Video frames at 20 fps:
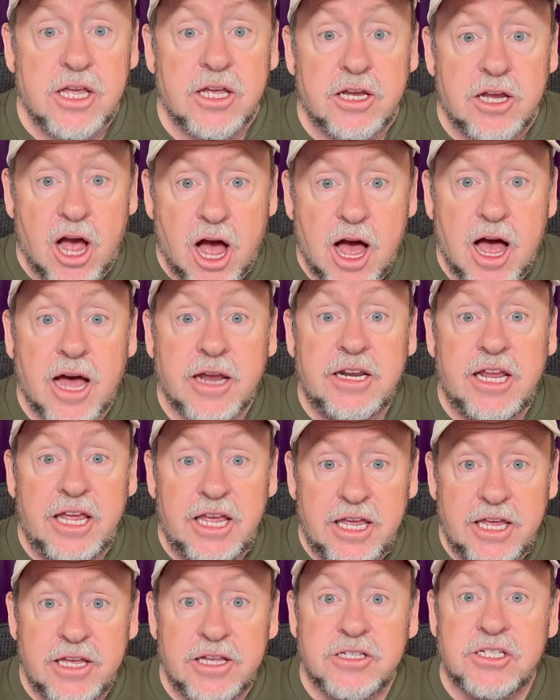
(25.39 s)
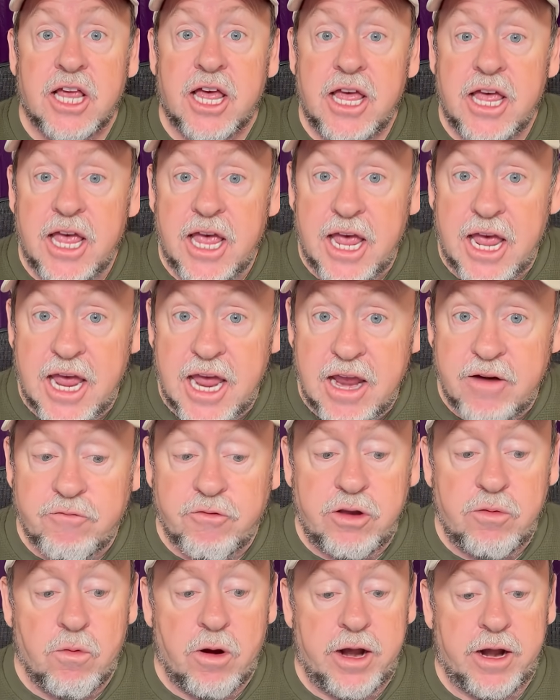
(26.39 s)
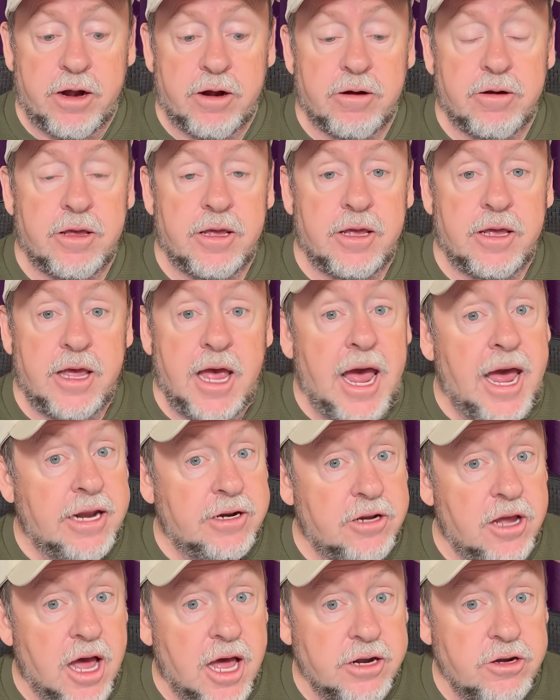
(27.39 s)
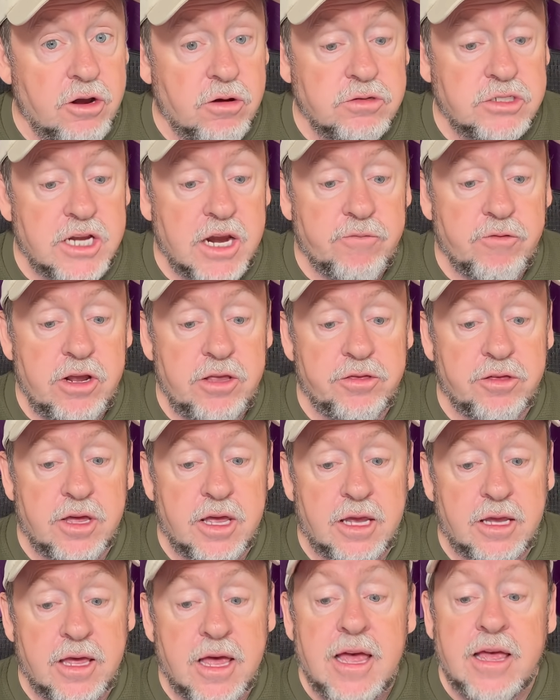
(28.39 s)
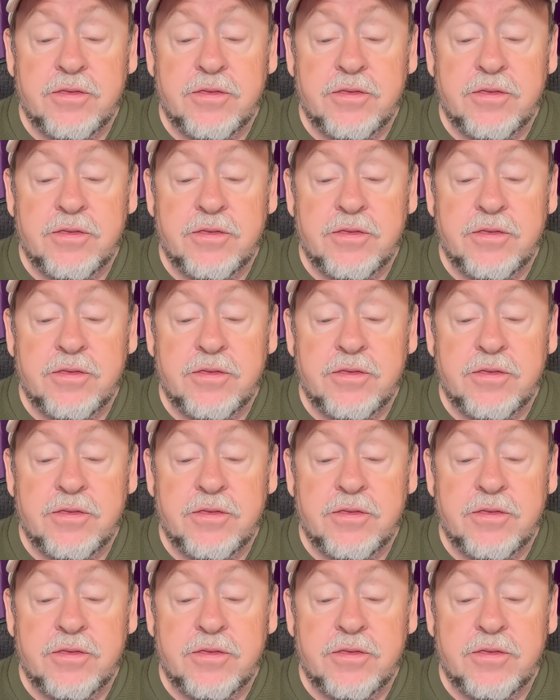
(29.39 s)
God is everywhere, and God knows everything.